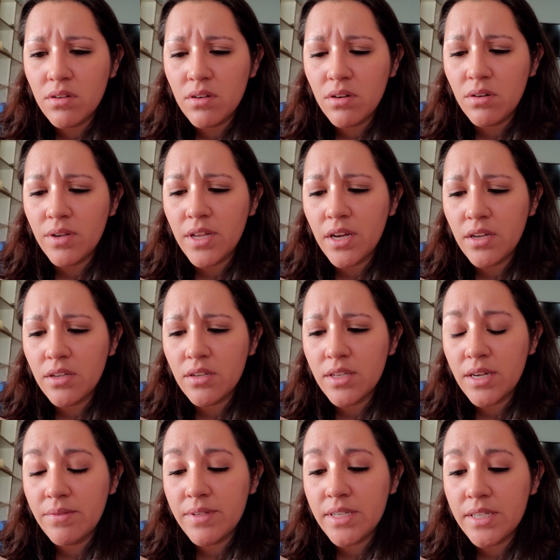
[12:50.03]
Oh, that
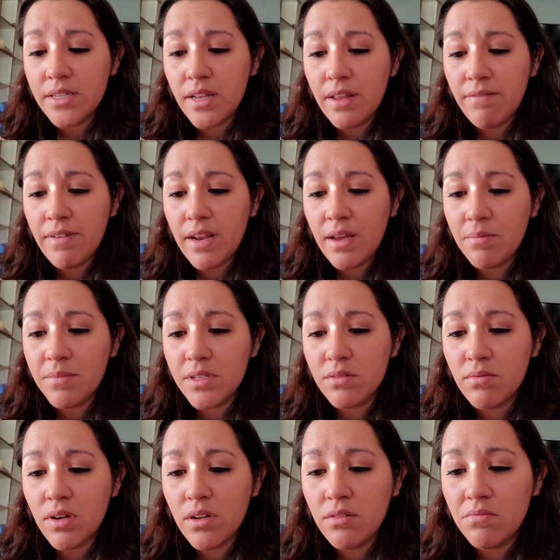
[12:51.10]
one says 11M as
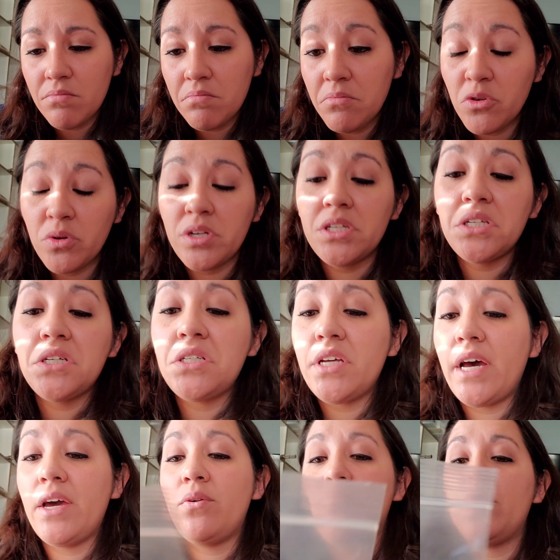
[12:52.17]
well. 26.
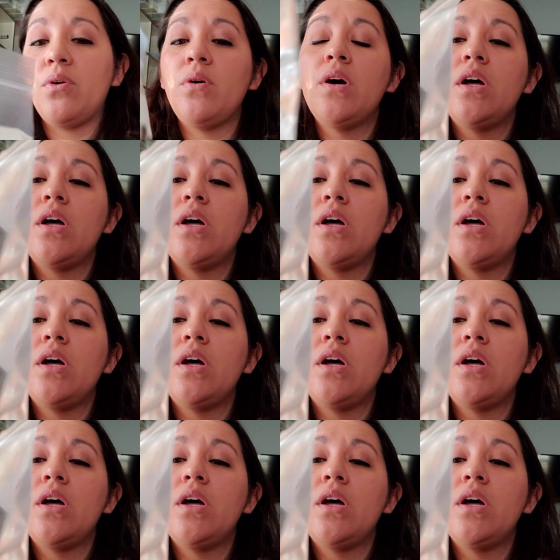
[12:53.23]
I don't know.